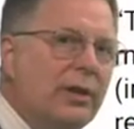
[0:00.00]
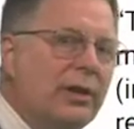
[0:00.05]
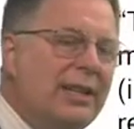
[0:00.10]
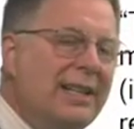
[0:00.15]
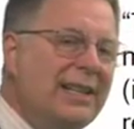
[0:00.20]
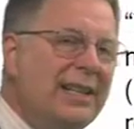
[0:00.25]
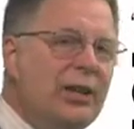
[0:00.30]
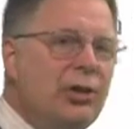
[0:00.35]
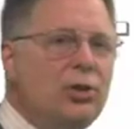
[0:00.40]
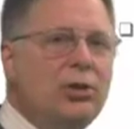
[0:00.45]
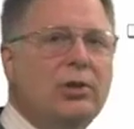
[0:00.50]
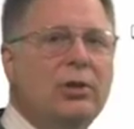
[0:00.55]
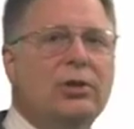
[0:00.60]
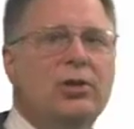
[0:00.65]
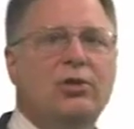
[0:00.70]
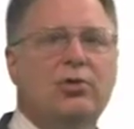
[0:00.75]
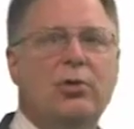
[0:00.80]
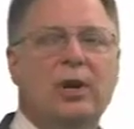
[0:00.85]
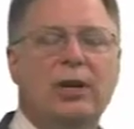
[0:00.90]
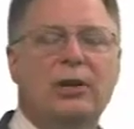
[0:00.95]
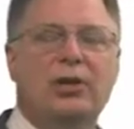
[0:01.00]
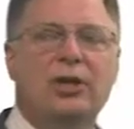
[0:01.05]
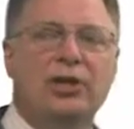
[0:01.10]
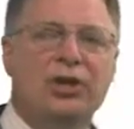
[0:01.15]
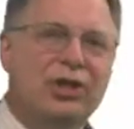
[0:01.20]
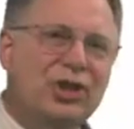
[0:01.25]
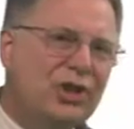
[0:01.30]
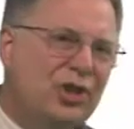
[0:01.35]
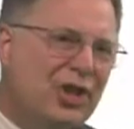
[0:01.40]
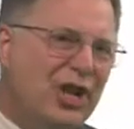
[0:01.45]
The initial
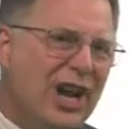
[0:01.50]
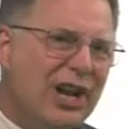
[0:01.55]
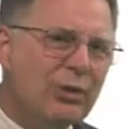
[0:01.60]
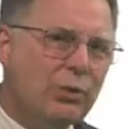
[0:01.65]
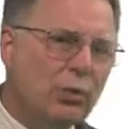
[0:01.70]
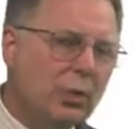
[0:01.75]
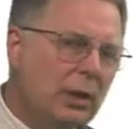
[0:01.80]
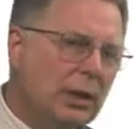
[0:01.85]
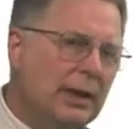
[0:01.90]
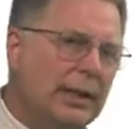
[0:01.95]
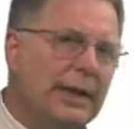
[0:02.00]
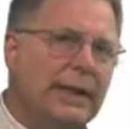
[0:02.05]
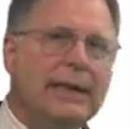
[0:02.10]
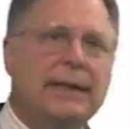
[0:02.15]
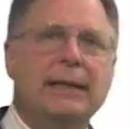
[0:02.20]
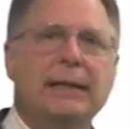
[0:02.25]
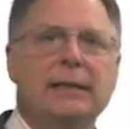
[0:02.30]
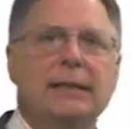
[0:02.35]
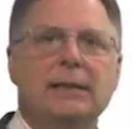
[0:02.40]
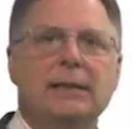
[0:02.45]
construction generally